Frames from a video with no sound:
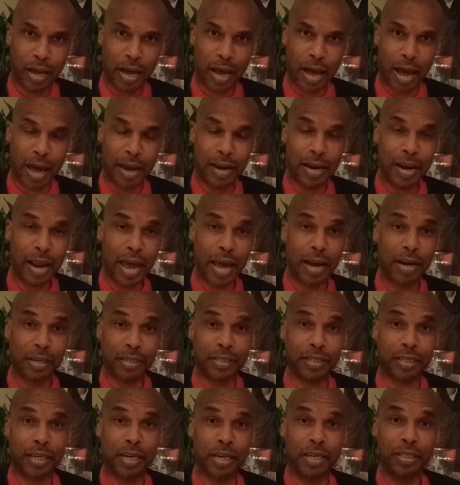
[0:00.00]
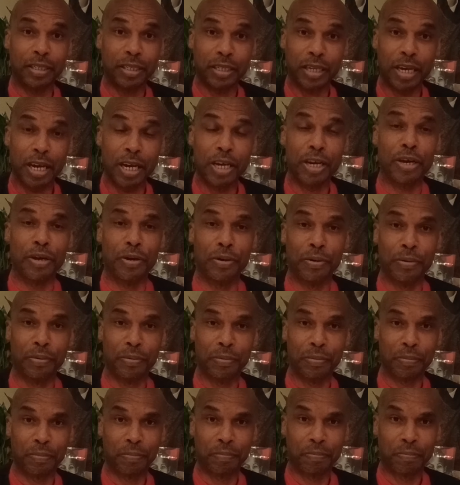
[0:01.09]
And let us continue
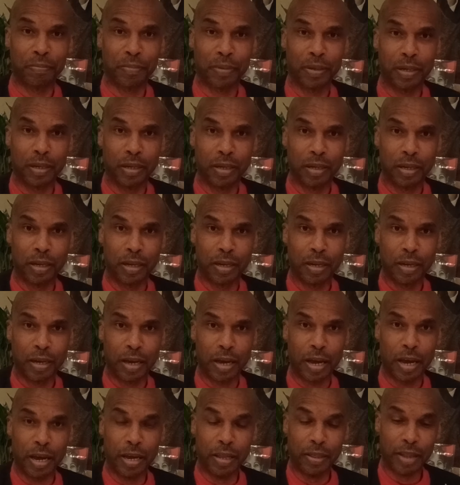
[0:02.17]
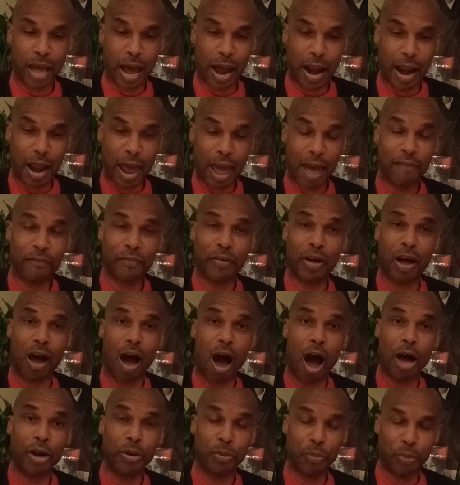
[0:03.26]
in that ever
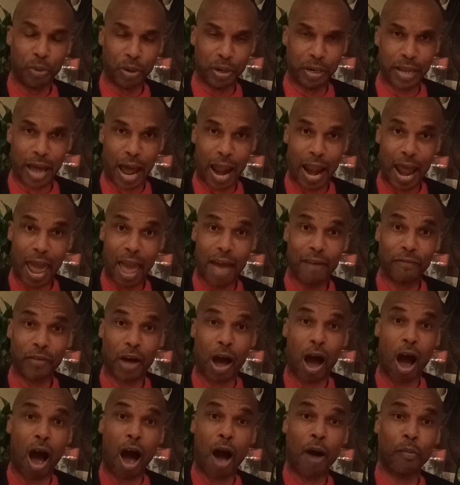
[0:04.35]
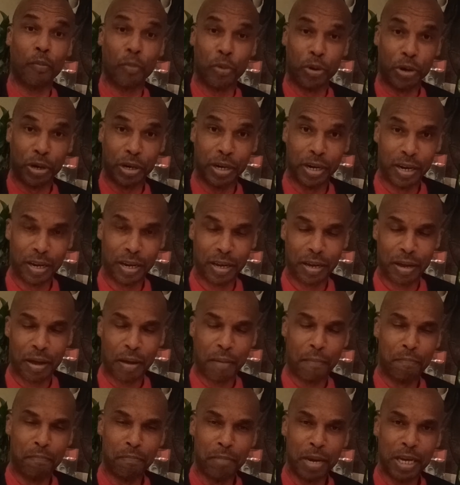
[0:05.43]
onward, that ever upward
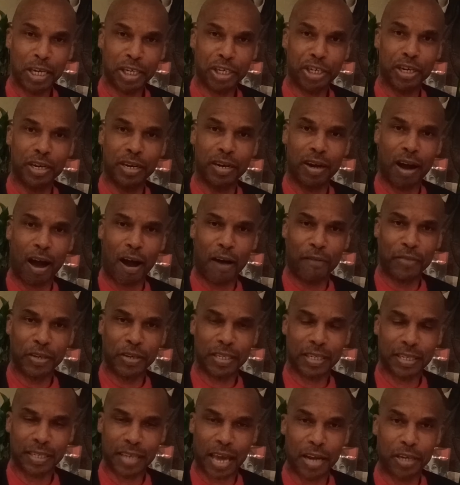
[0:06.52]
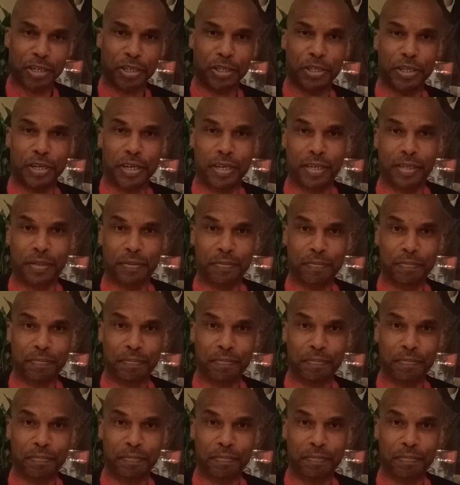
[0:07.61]
mission of ascension